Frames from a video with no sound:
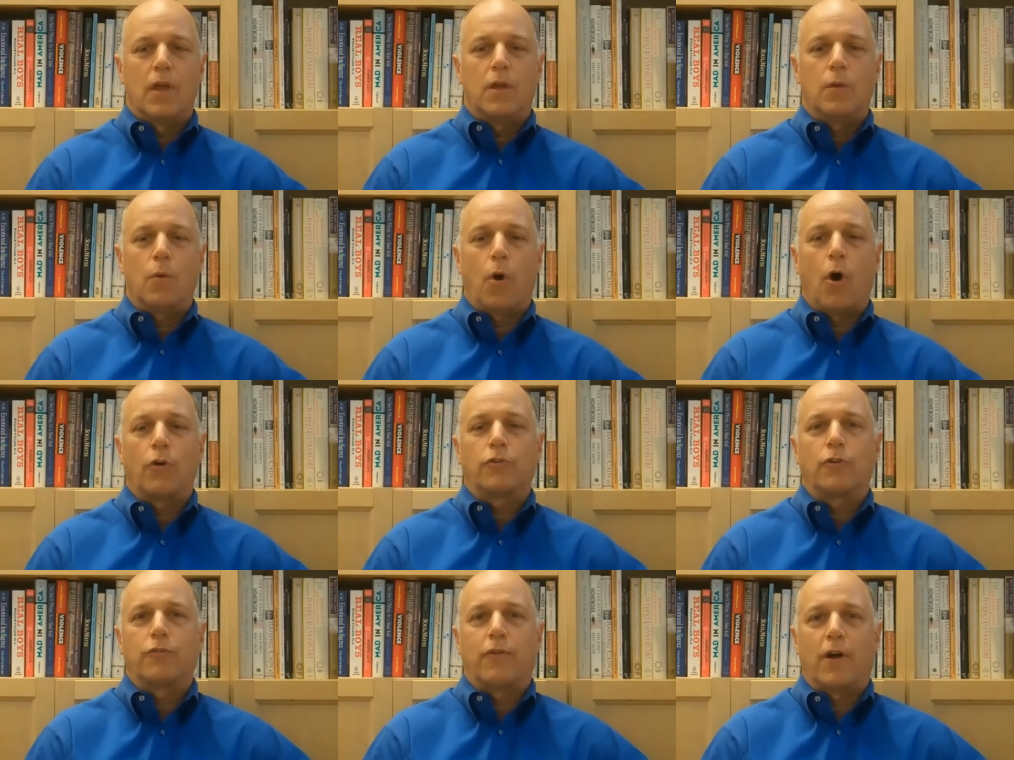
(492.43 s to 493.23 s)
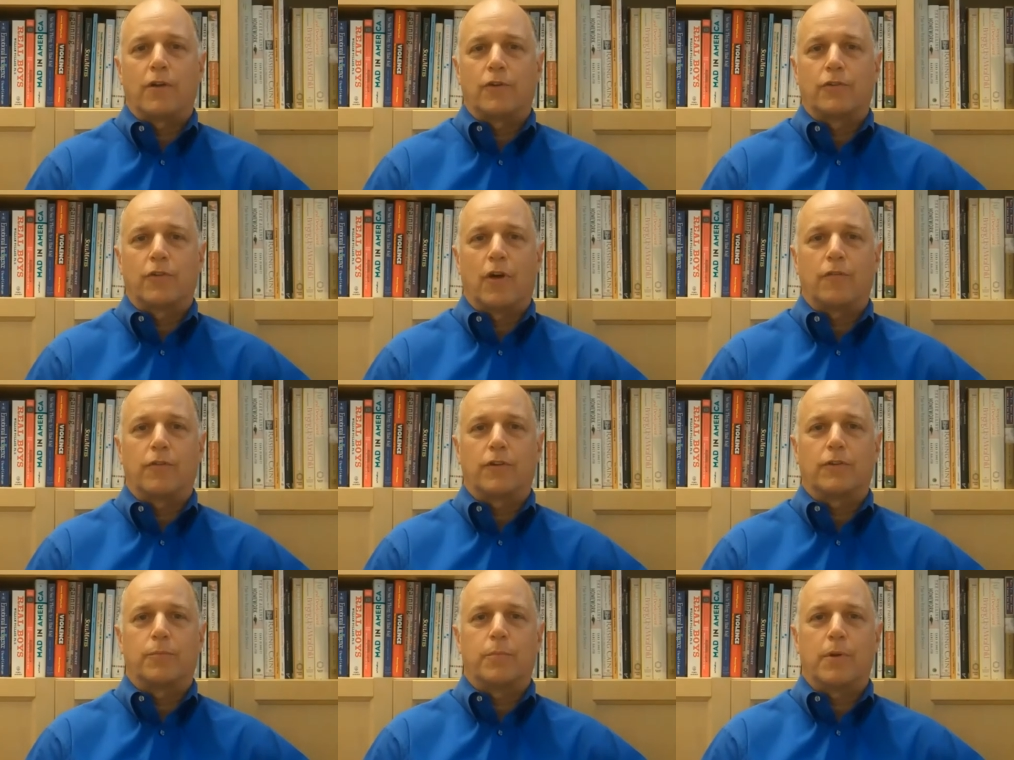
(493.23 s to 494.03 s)
You will also find yourself
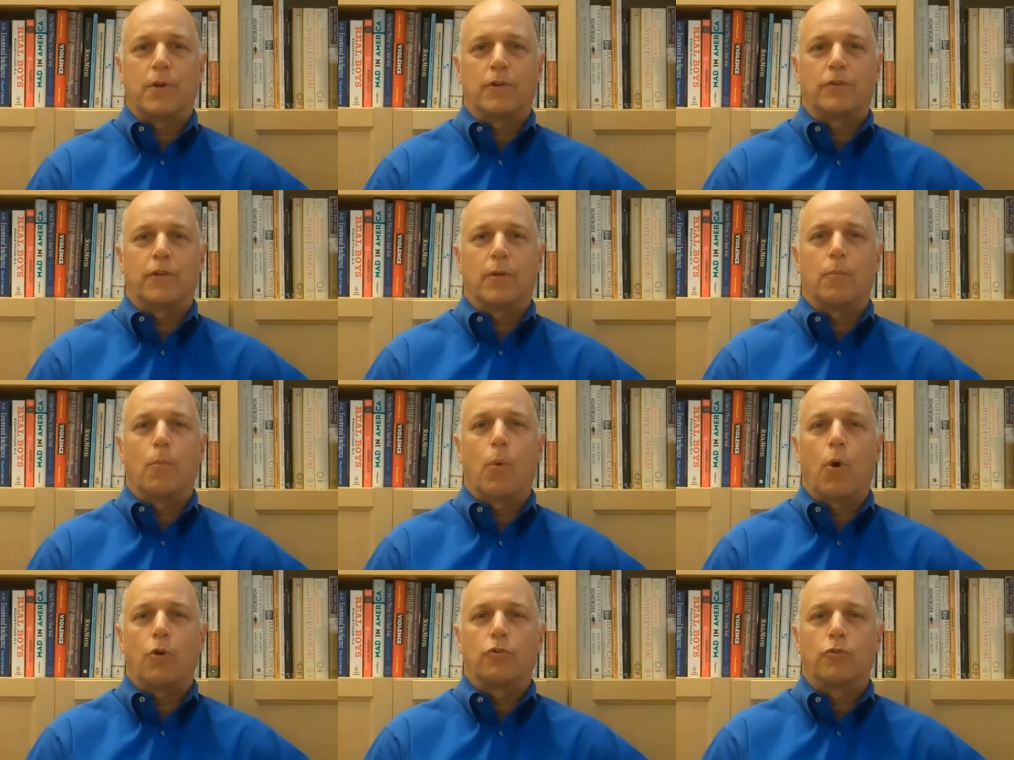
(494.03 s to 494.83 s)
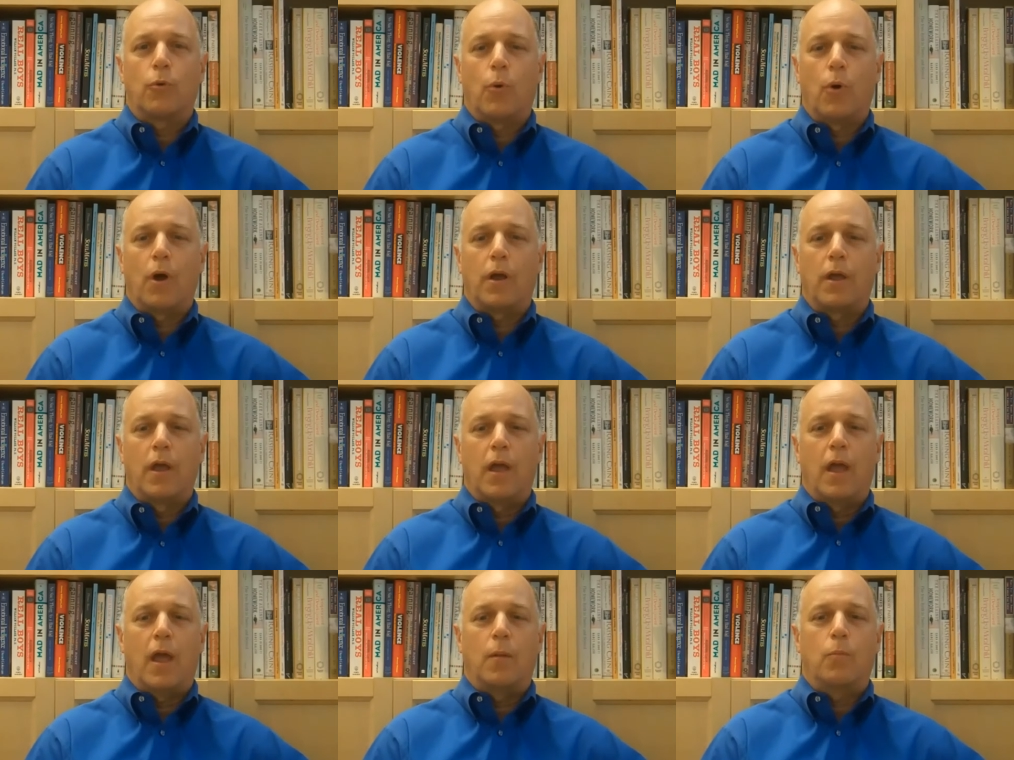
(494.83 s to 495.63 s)
experiencing more joy
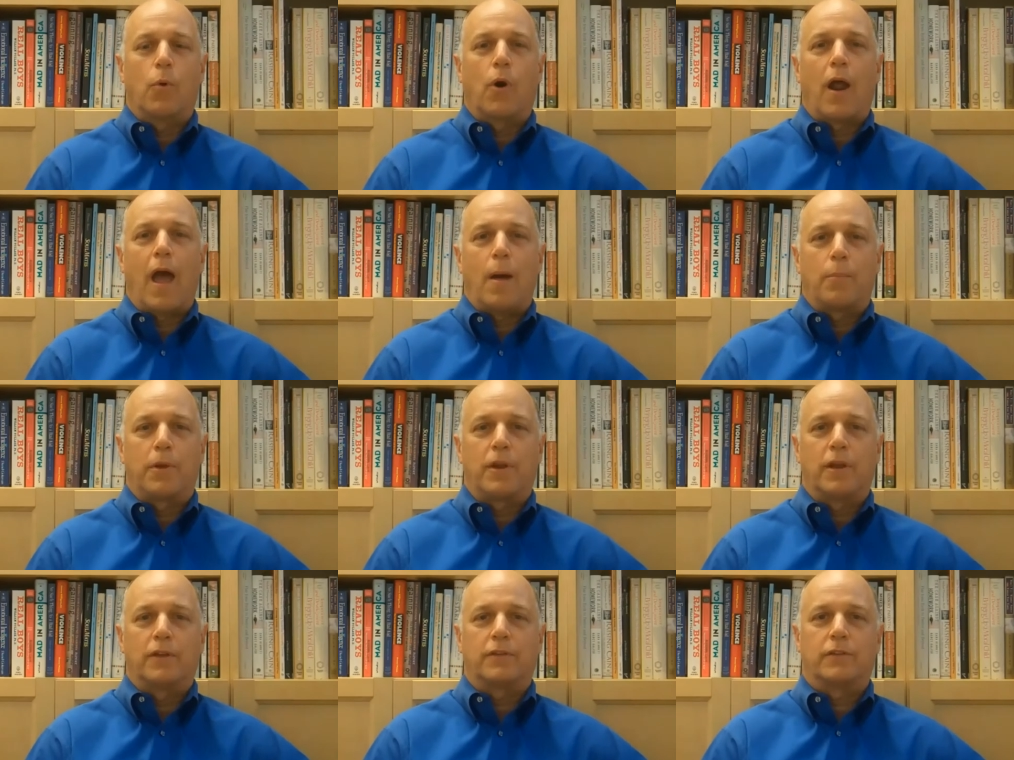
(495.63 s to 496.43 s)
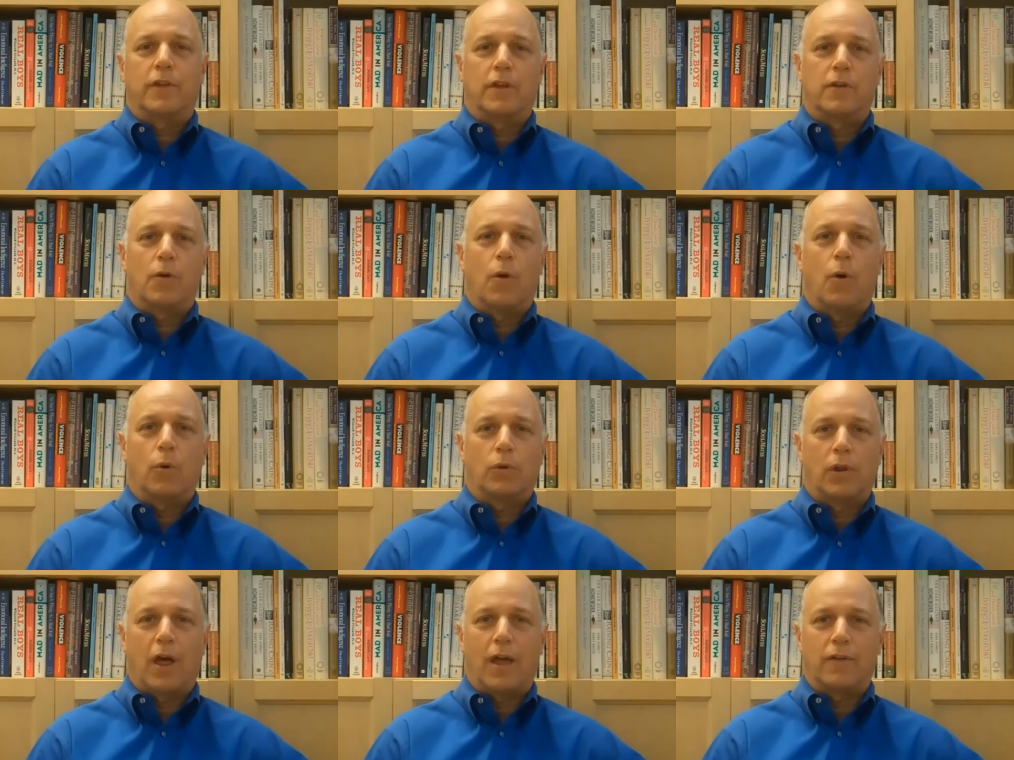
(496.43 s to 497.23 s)
and more happiness in your
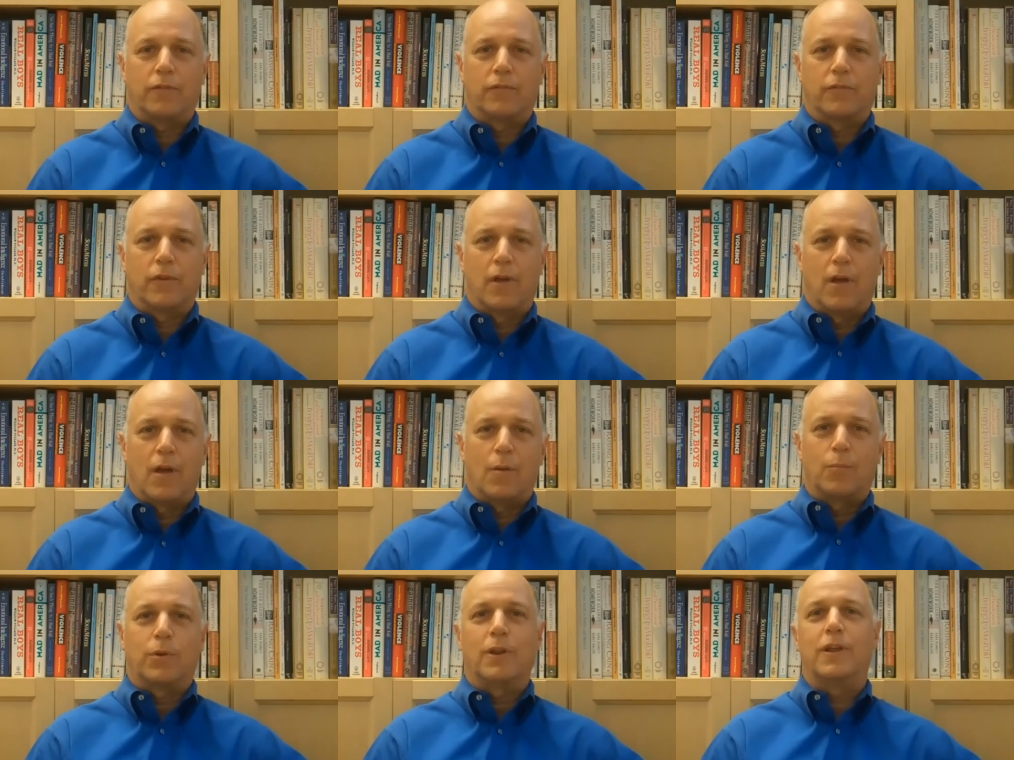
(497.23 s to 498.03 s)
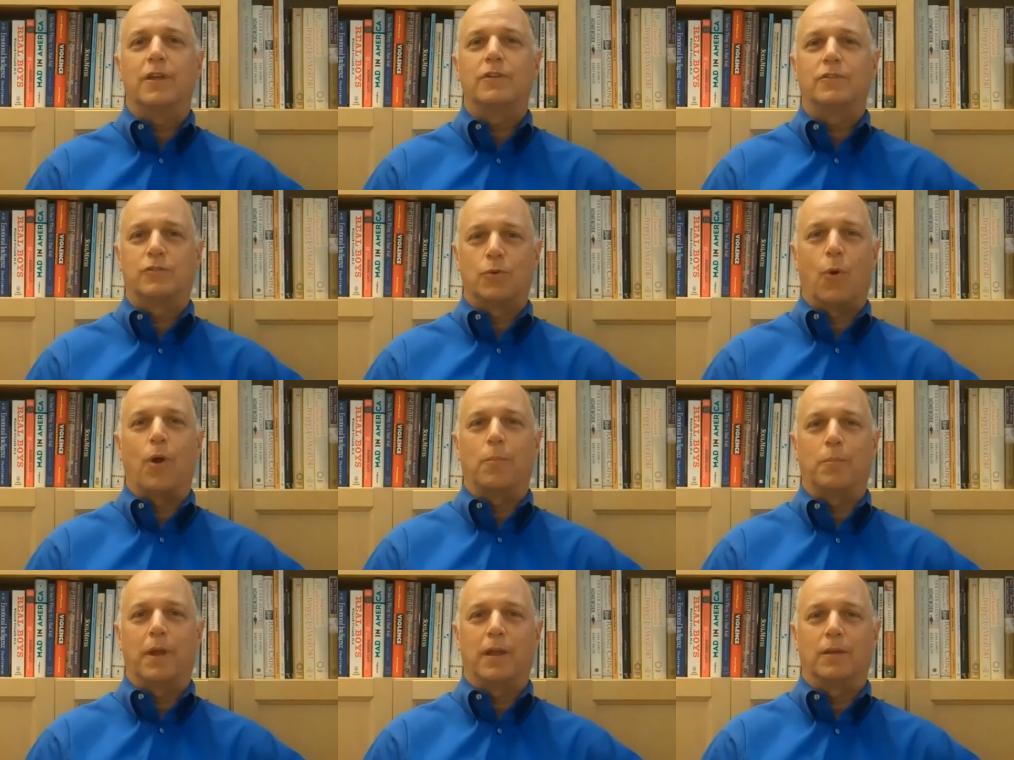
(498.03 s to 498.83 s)
own life. Please
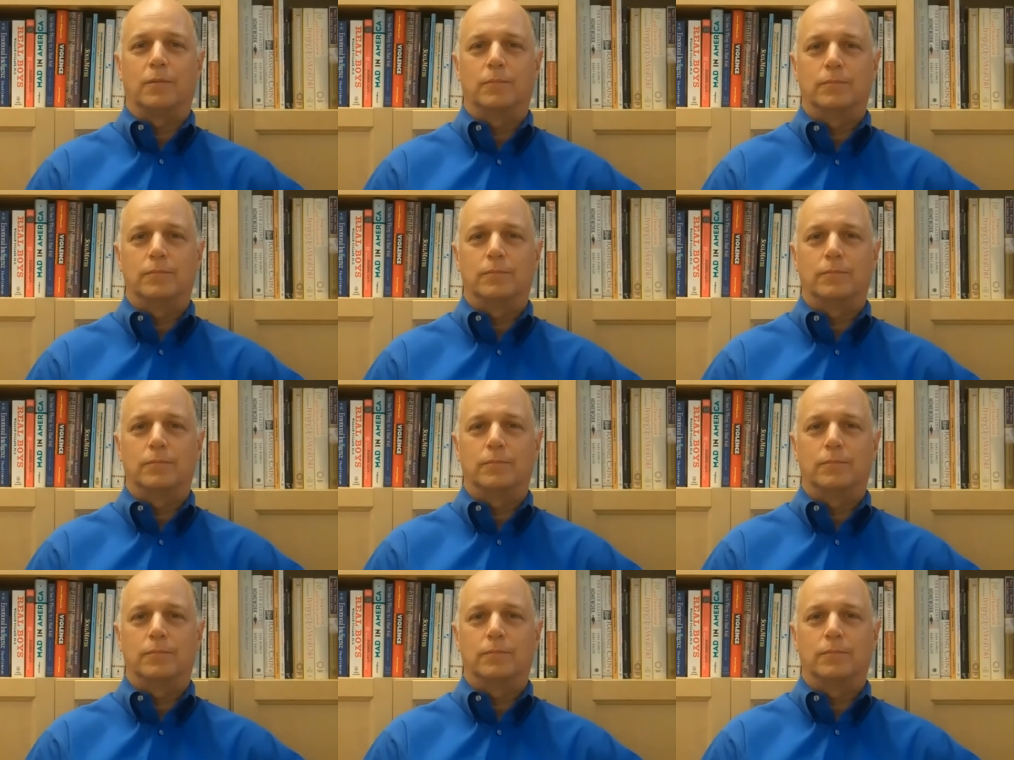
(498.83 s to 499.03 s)
join me.